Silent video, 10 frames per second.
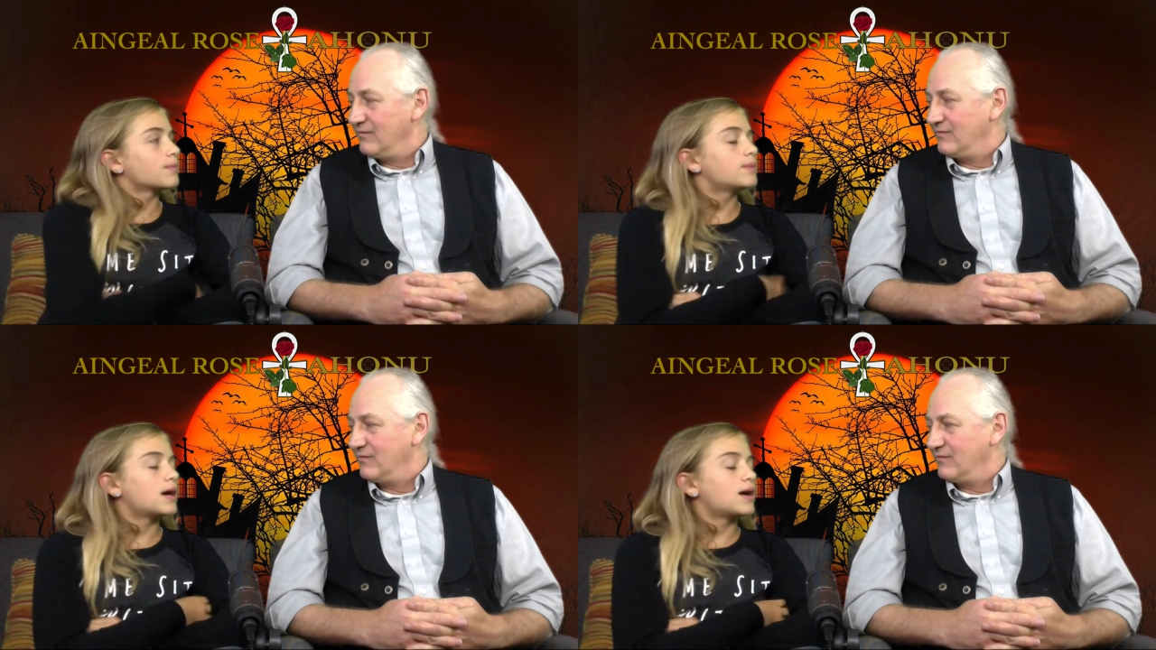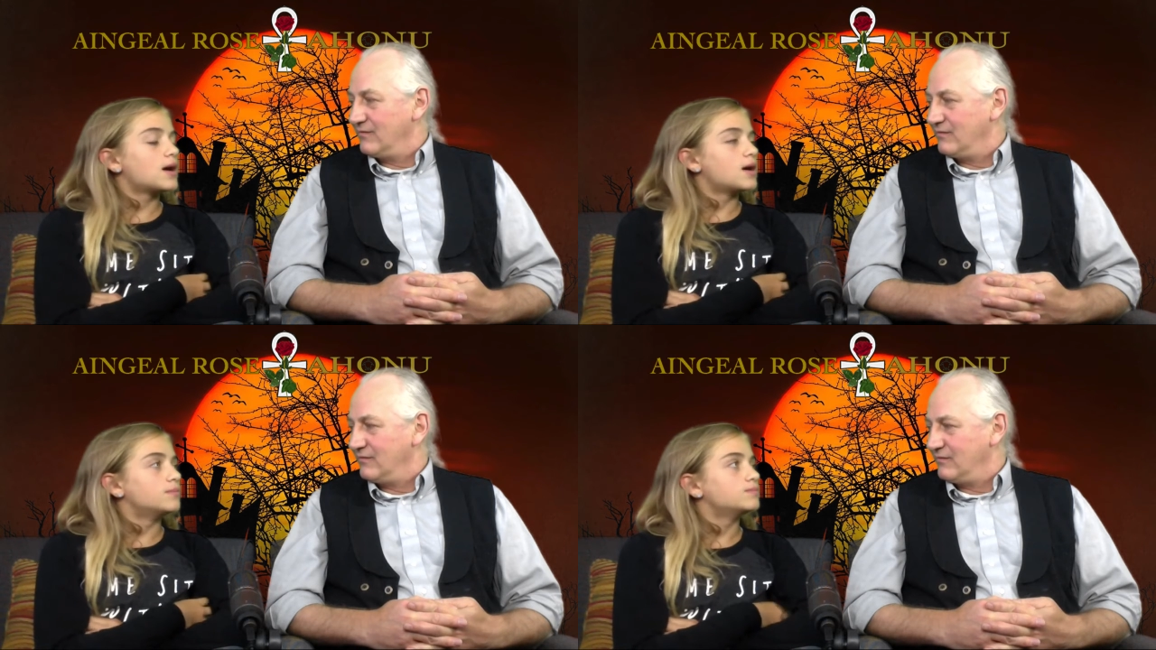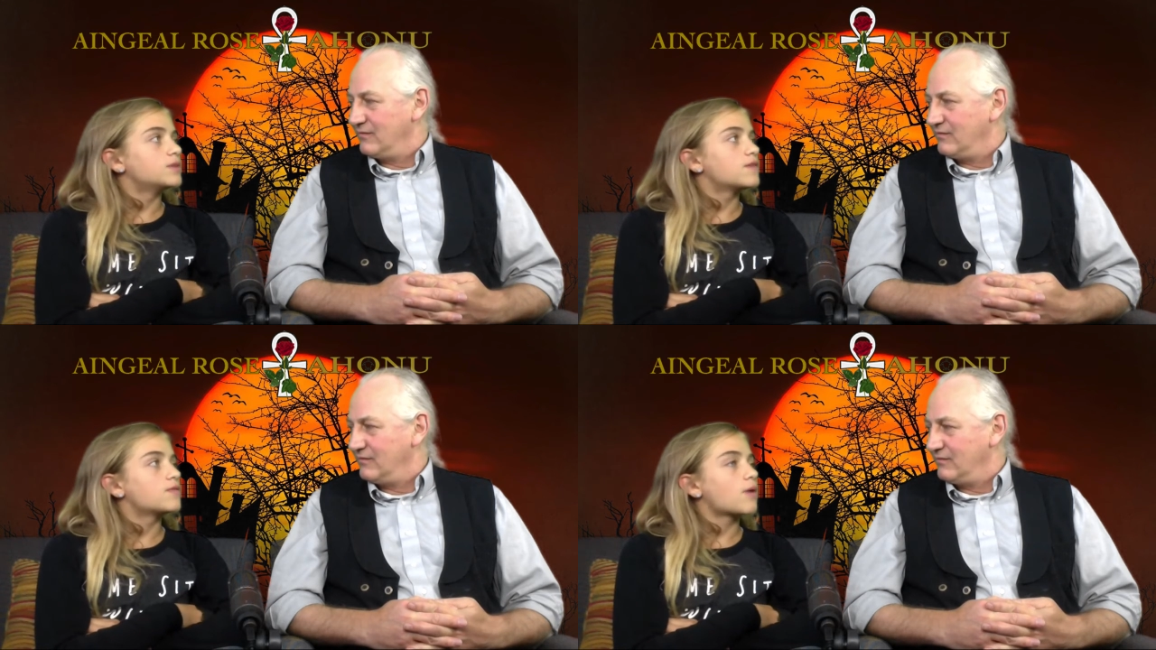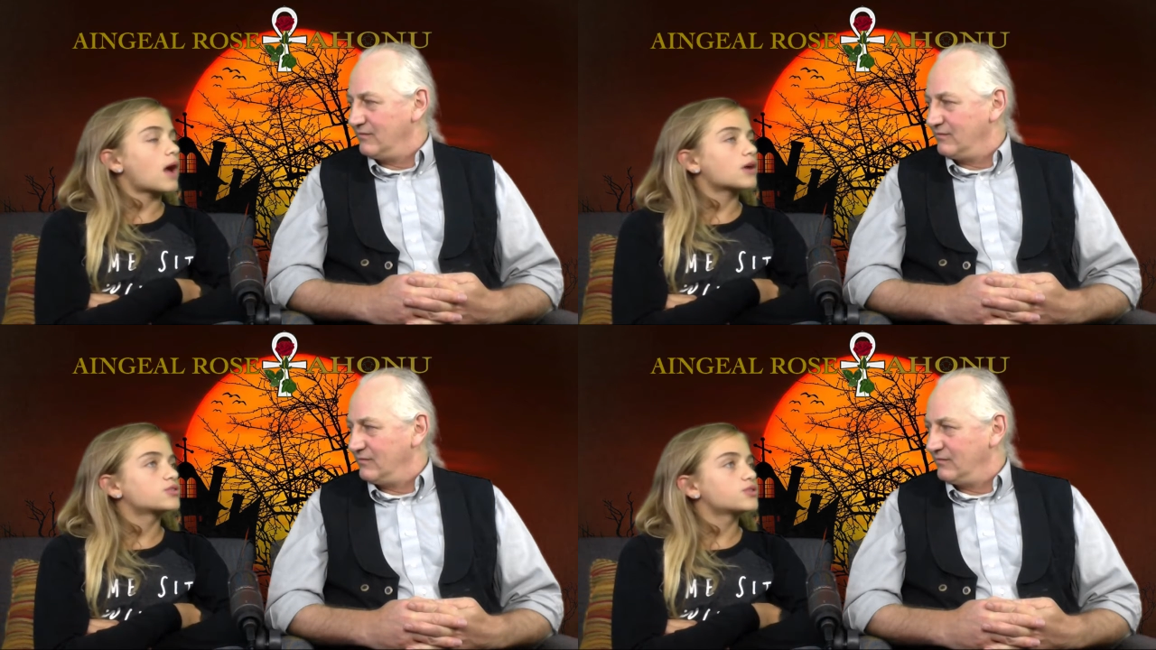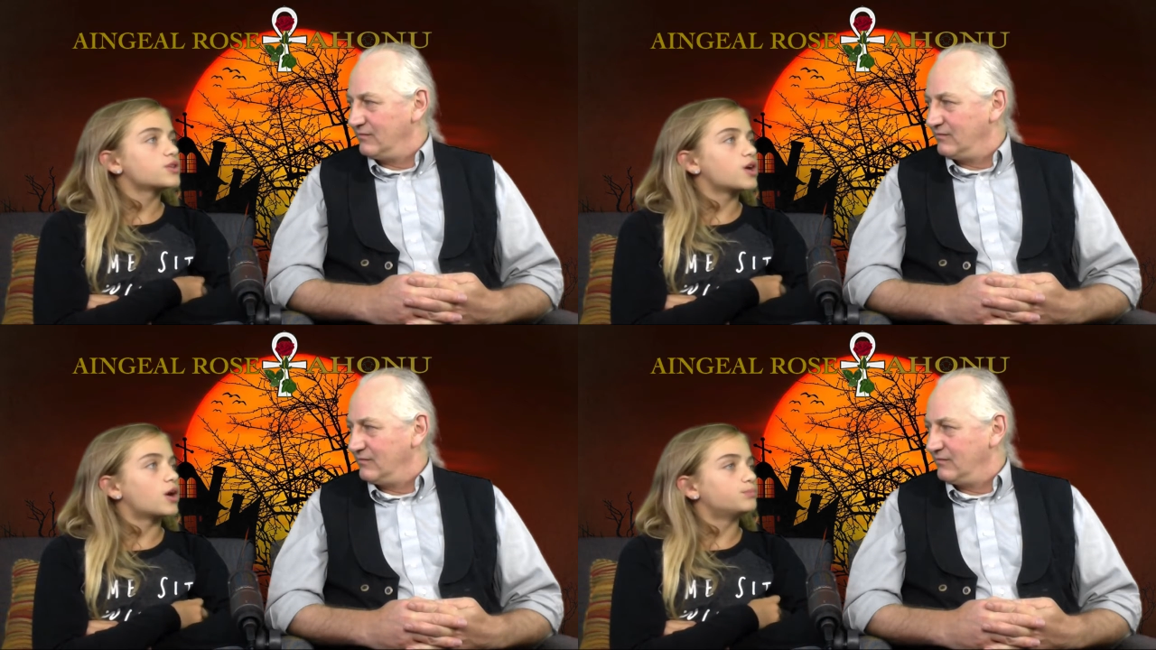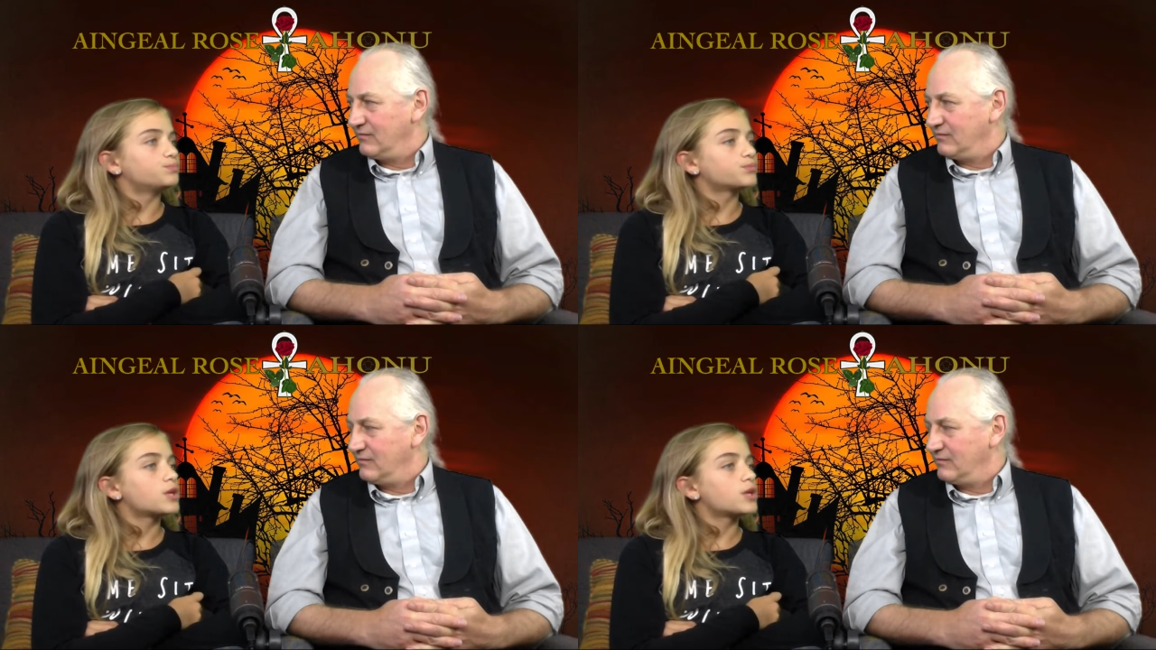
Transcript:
Speaker 1: But um, if you actually um,